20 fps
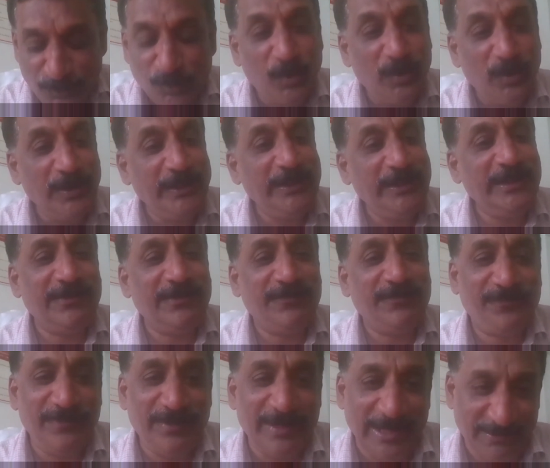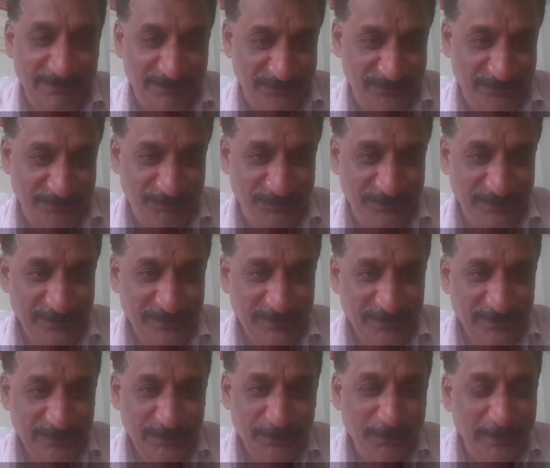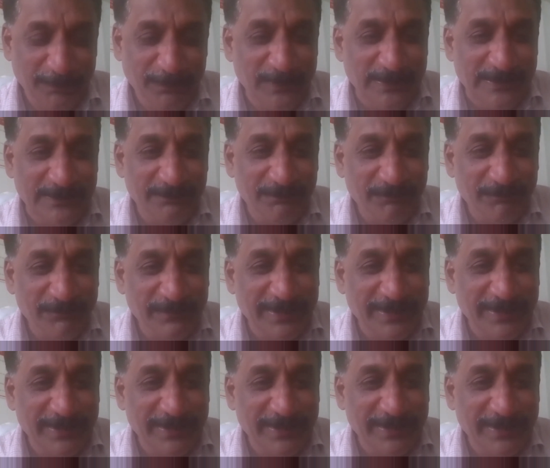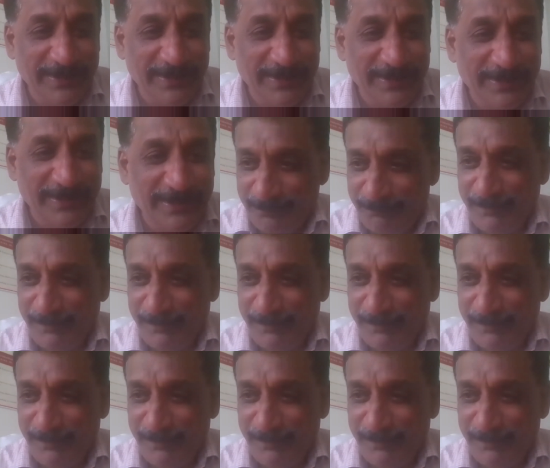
quality of life. So people narrow it down: